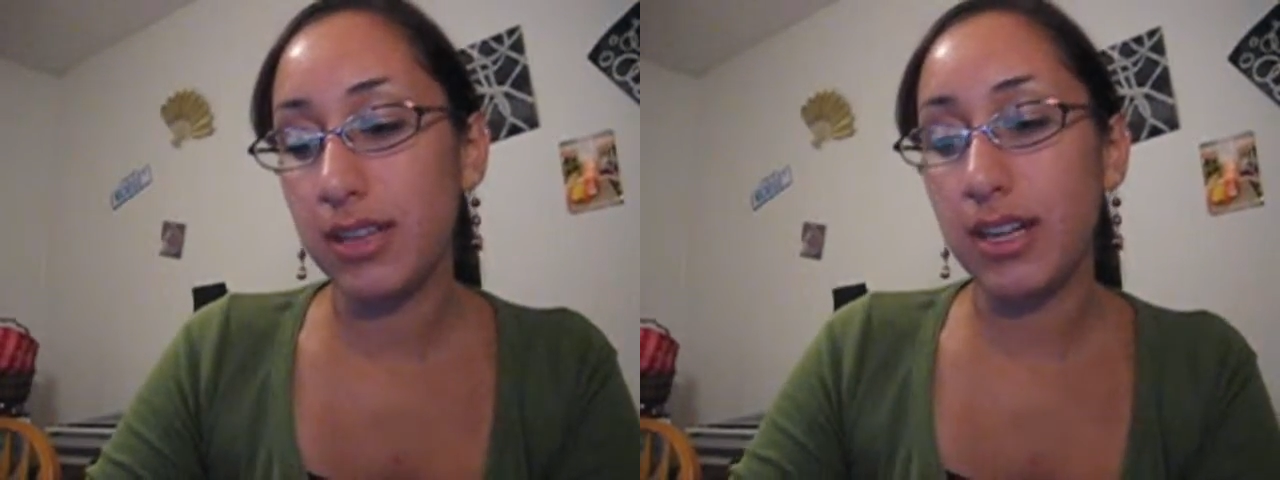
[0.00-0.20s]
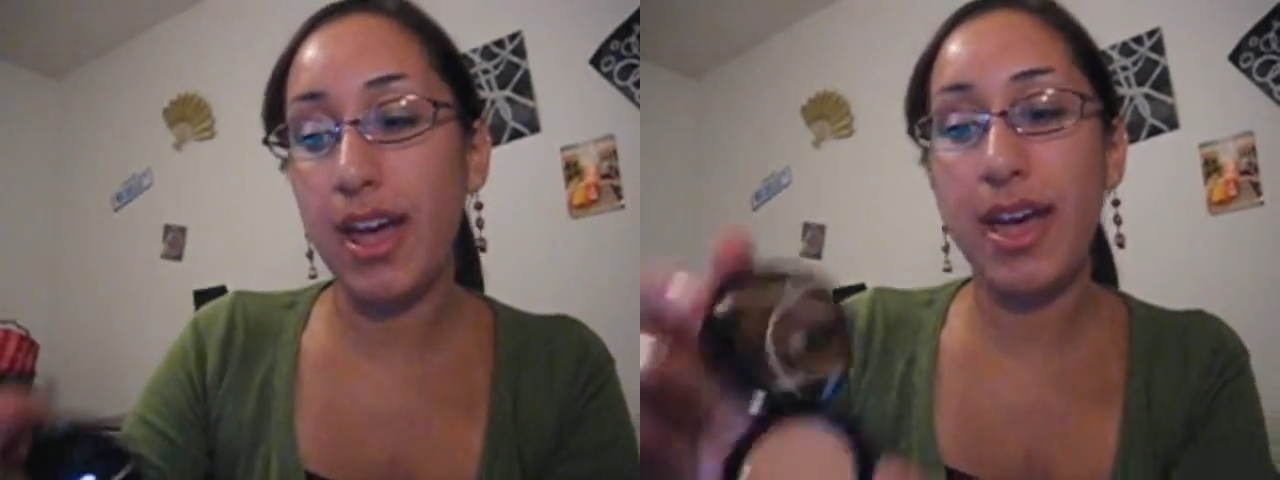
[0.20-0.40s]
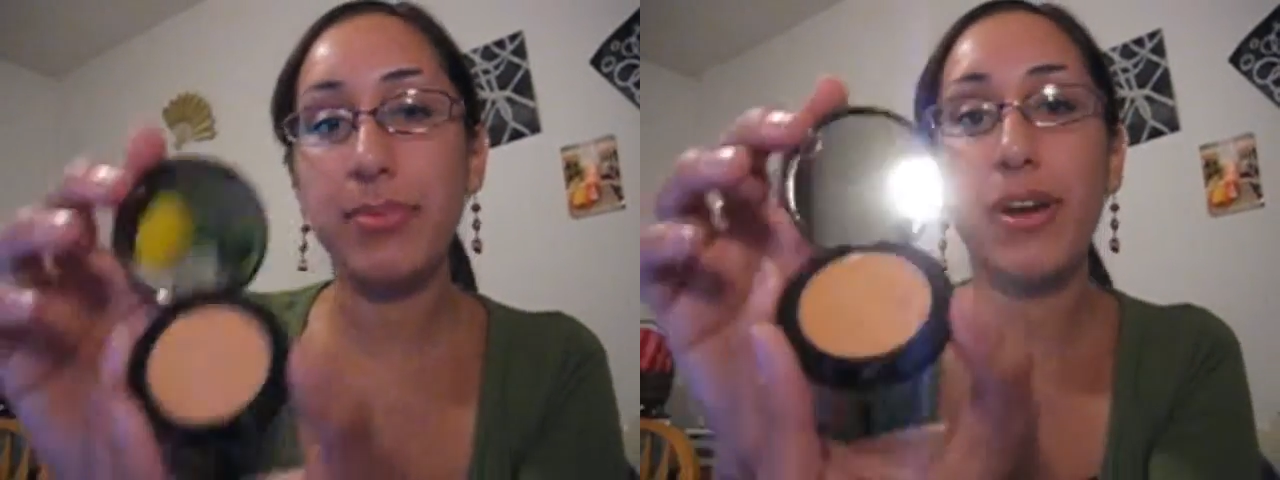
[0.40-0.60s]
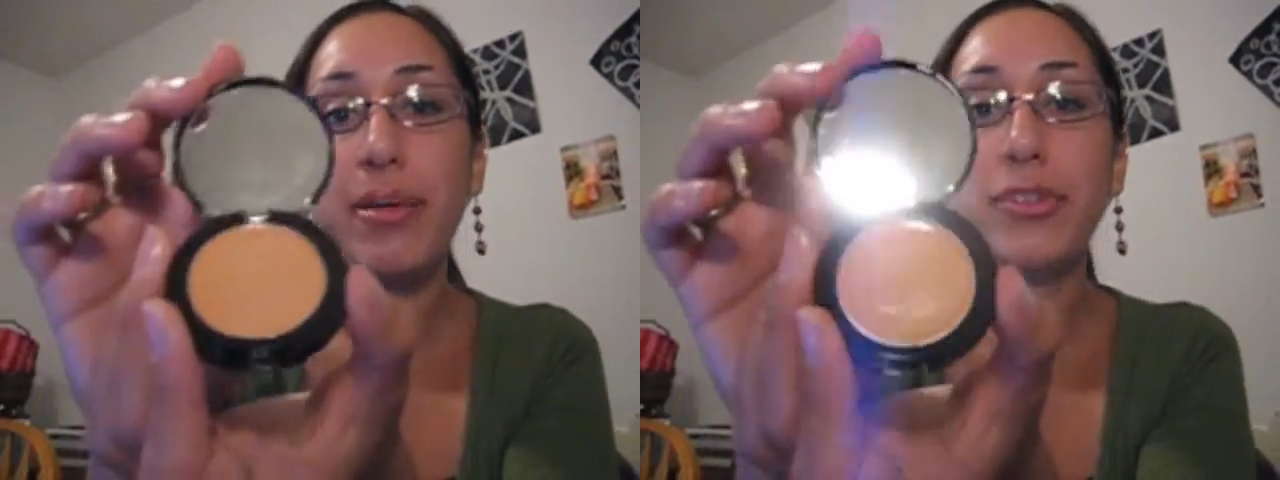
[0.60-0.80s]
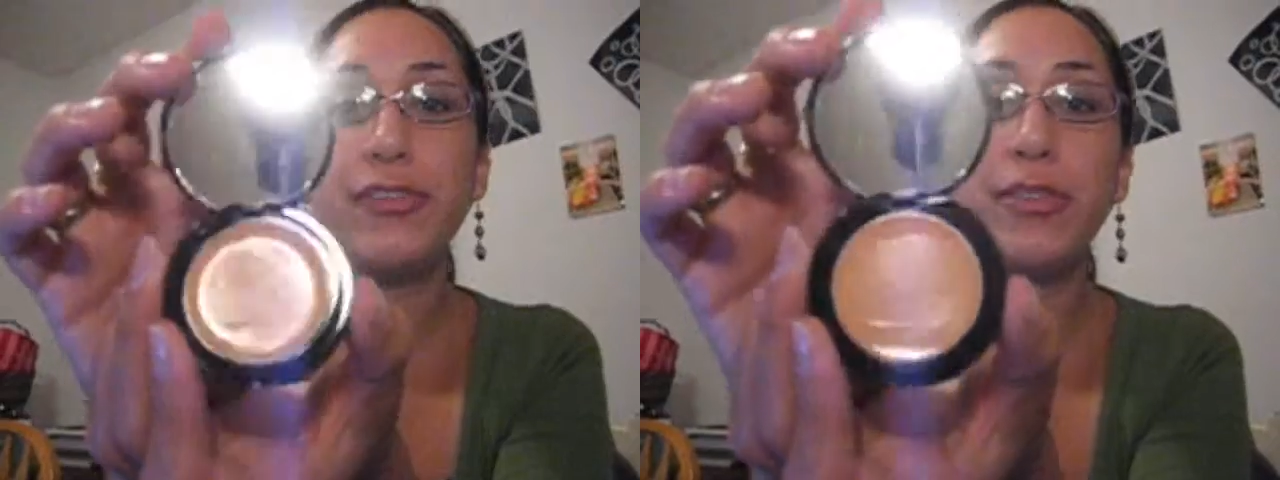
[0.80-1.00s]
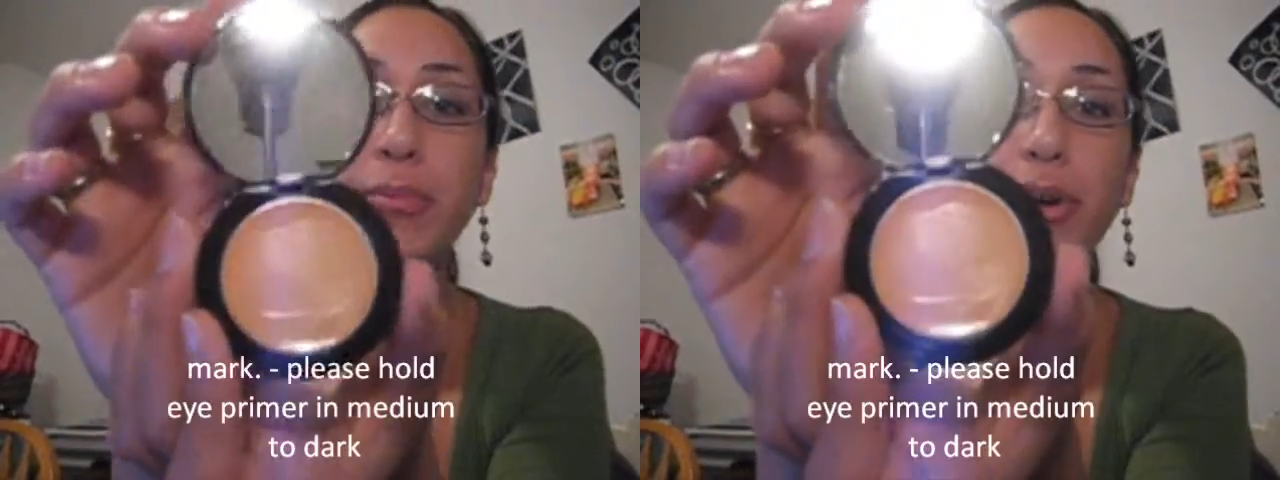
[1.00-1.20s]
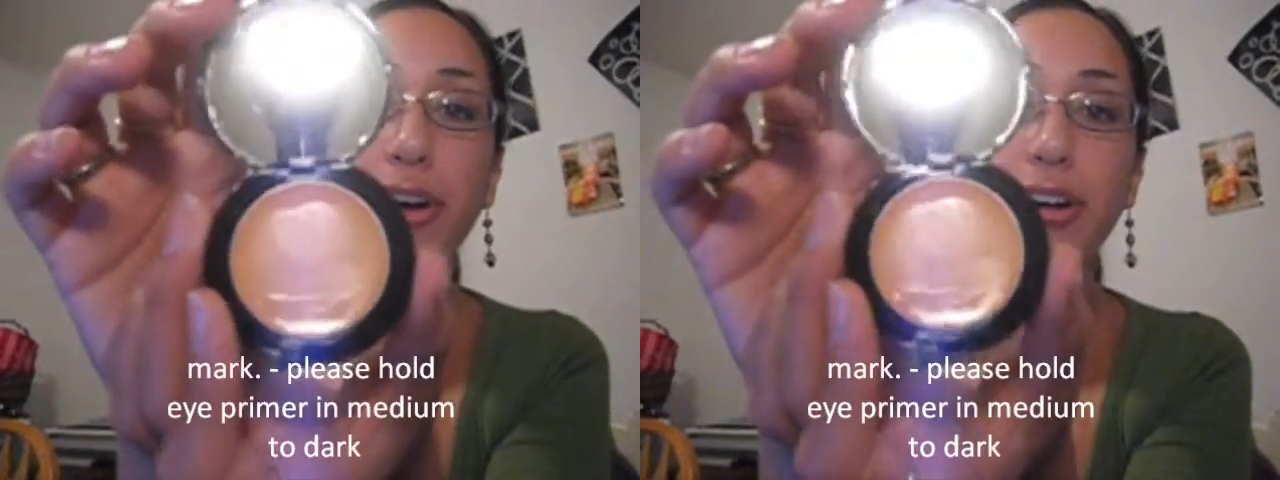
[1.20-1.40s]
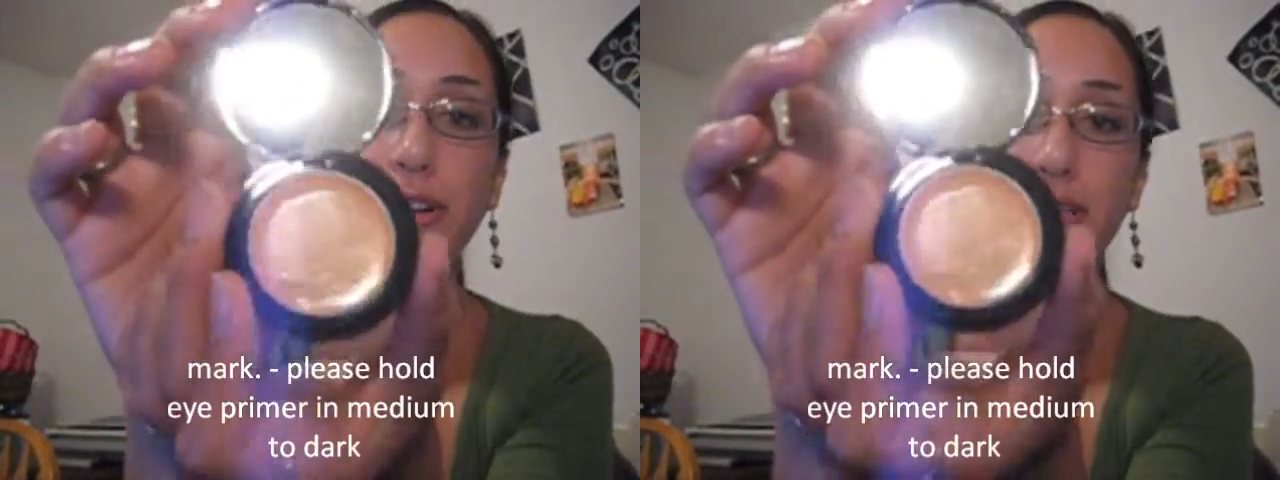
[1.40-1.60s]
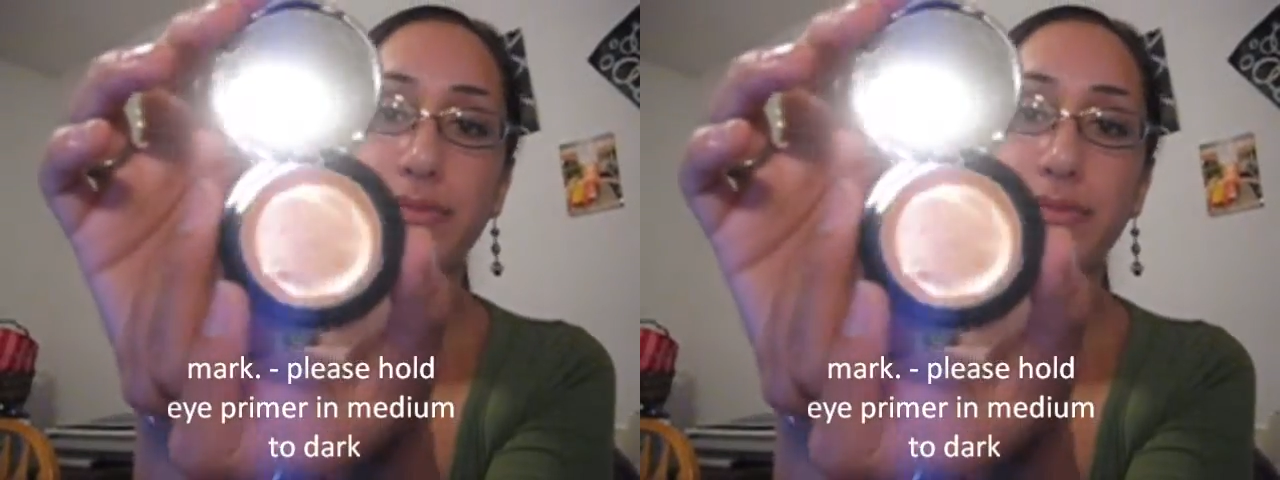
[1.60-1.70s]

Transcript: an eye primer from Mark.